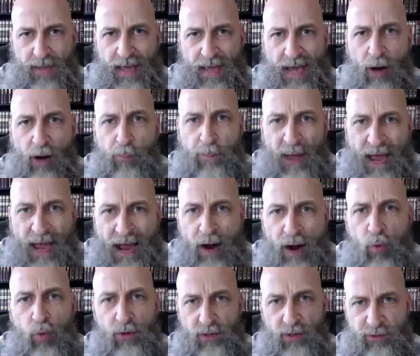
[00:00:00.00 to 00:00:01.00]
how
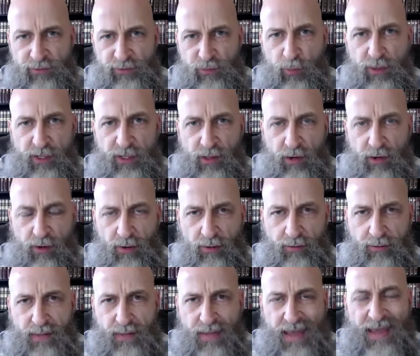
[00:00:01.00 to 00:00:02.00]
powerless we are,